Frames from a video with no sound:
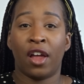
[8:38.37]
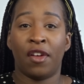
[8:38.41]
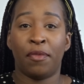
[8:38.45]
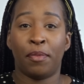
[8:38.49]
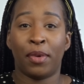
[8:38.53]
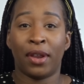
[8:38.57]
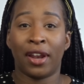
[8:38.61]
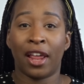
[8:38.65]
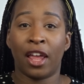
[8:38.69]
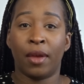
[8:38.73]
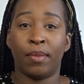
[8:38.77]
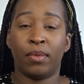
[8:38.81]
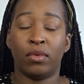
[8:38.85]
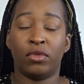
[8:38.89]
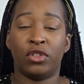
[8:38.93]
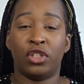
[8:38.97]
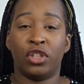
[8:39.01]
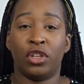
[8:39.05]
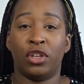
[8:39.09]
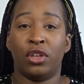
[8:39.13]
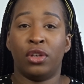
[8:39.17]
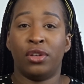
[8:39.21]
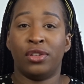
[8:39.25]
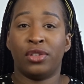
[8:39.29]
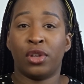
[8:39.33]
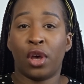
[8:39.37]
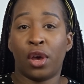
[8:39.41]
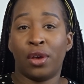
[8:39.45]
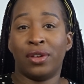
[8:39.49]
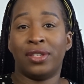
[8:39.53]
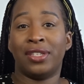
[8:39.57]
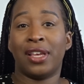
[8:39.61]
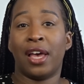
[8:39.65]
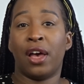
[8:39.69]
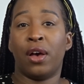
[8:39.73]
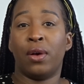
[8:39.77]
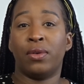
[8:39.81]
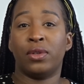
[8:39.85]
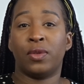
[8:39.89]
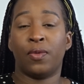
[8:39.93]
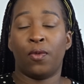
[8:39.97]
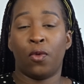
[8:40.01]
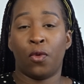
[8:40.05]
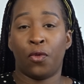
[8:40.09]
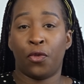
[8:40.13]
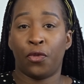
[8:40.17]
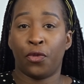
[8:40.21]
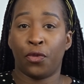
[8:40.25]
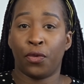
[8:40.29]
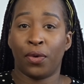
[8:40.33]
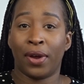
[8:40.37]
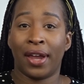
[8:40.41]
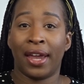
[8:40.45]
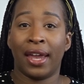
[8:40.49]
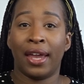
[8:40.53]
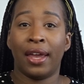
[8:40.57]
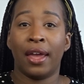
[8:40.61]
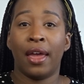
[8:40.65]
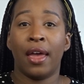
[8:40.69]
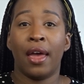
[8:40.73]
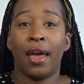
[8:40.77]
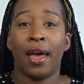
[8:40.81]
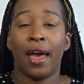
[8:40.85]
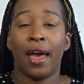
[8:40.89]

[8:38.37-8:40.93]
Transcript: I've been able to use hotels for free